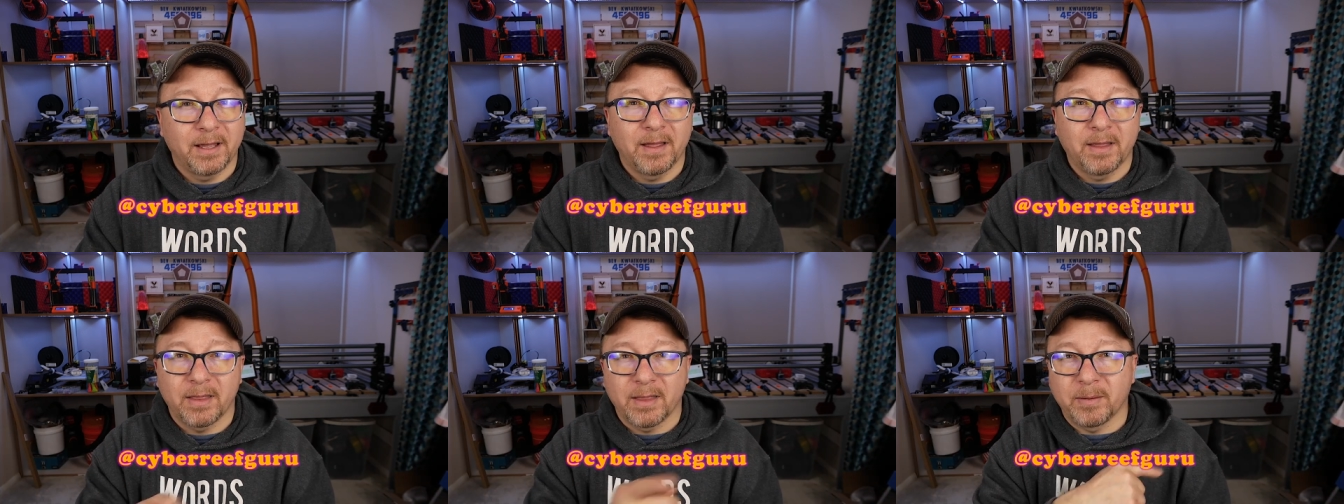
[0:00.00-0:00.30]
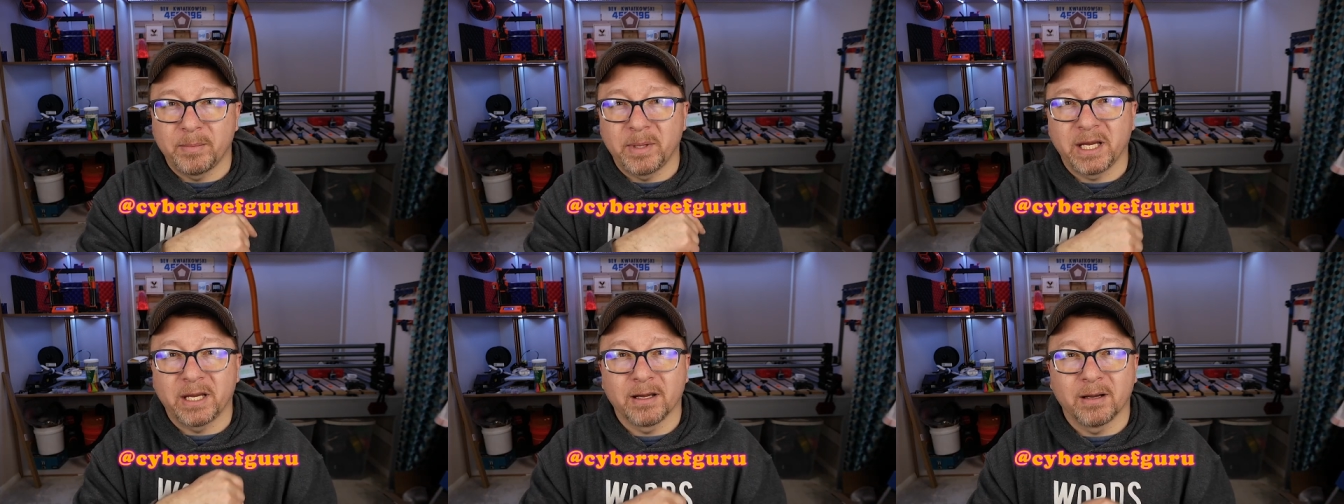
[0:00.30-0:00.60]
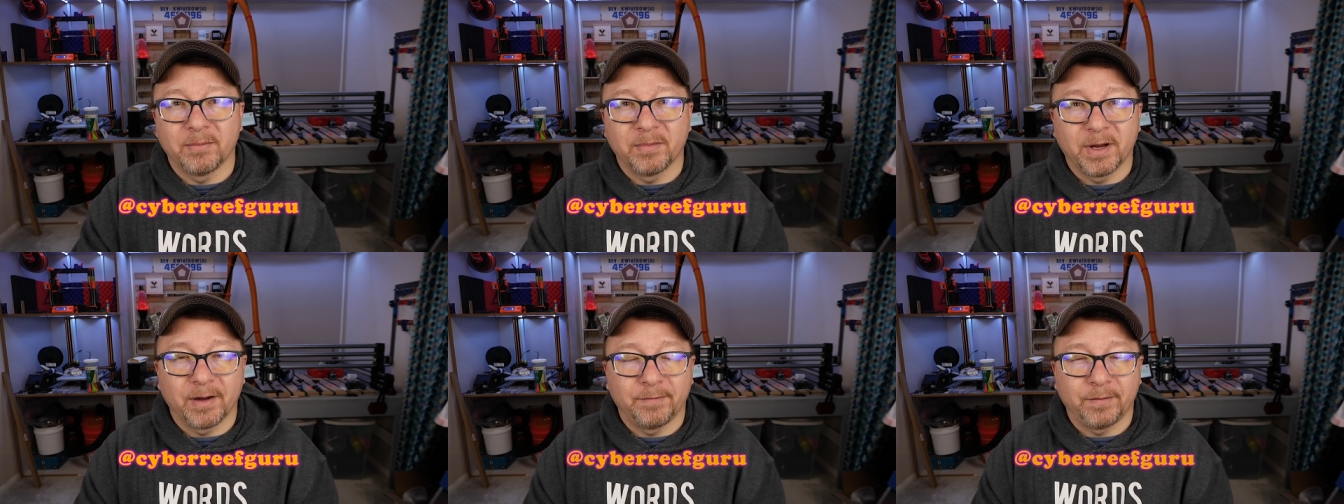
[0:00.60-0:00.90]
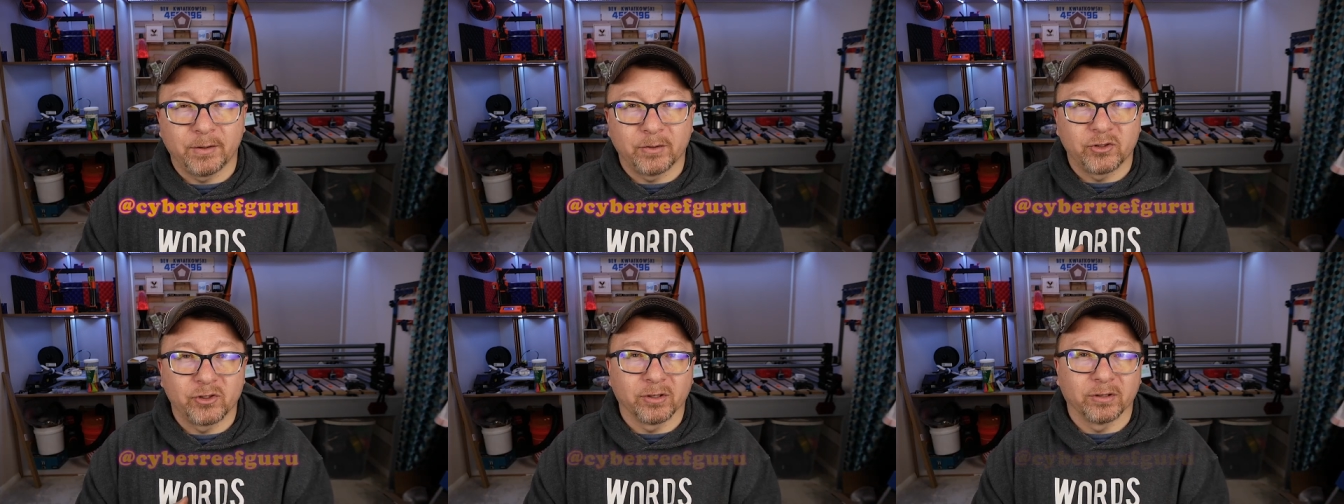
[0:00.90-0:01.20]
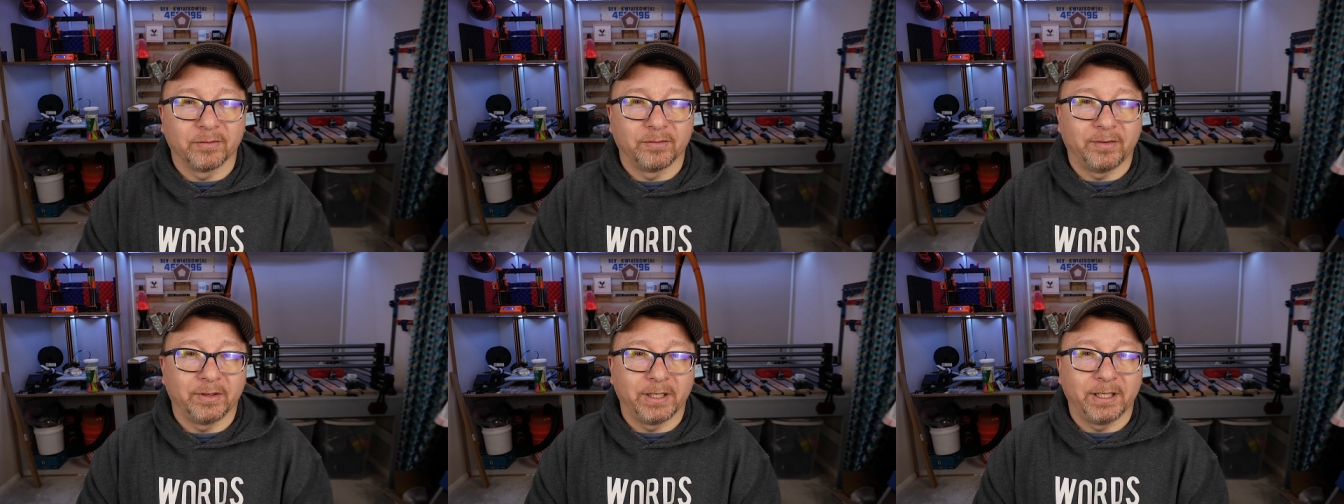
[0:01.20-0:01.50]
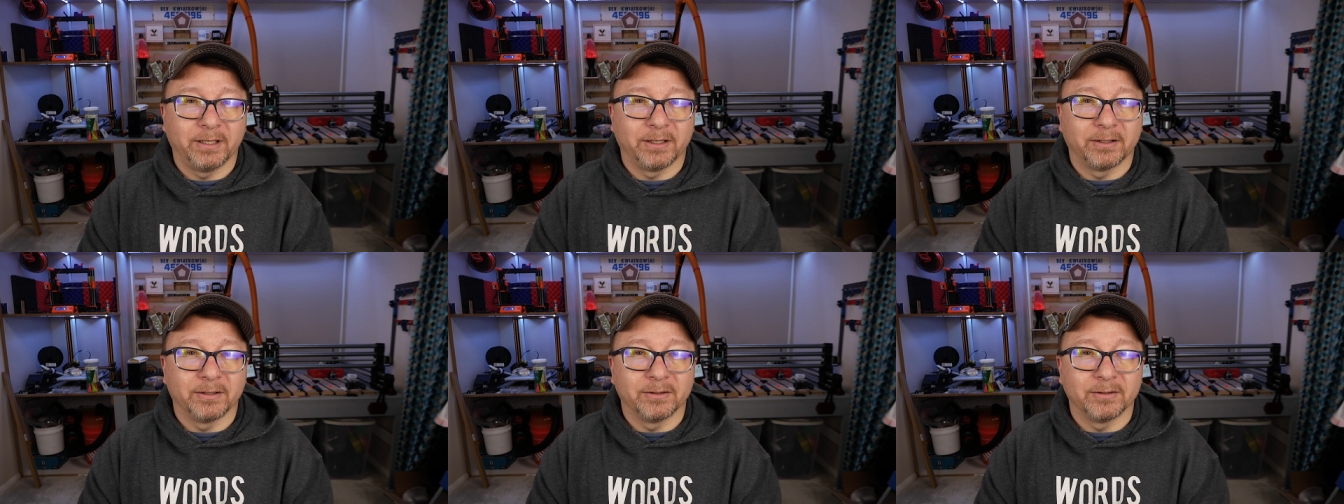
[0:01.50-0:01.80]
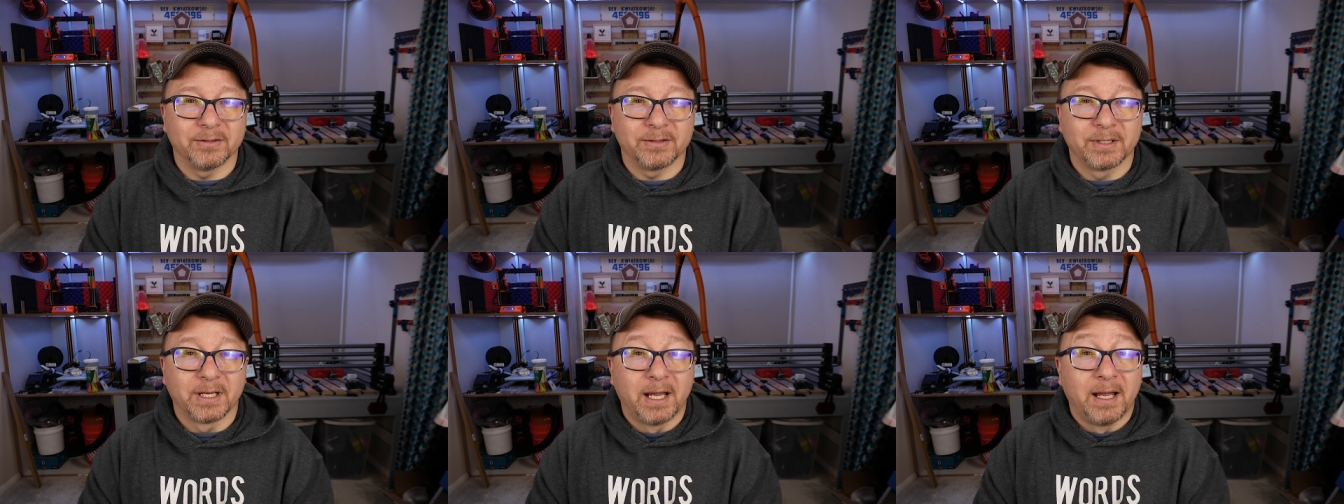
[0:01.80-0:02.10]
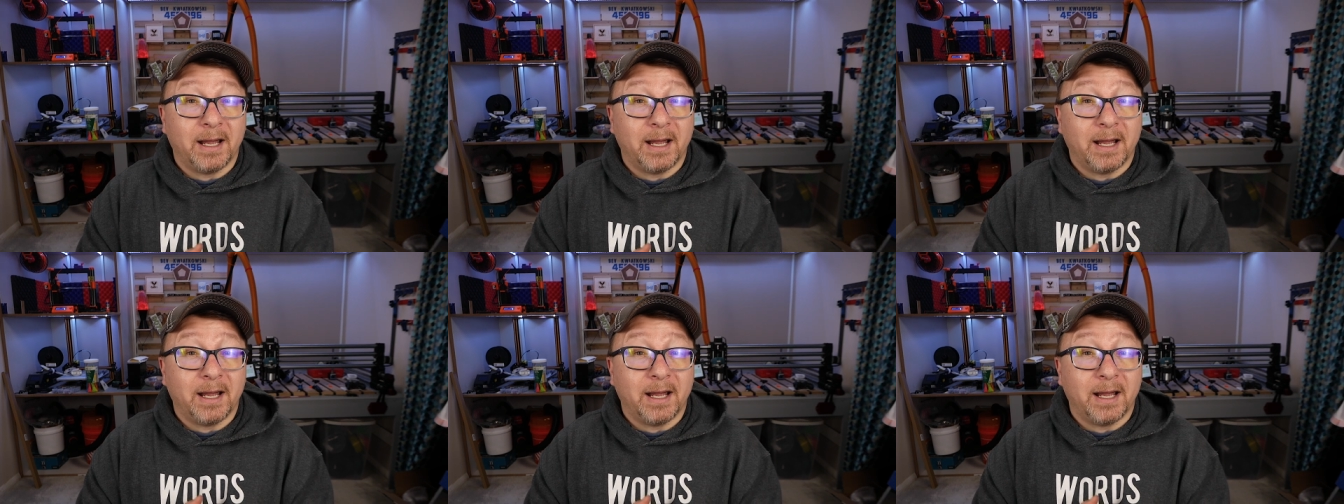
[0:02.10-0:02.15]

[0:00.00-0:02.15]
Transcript: that become future videos.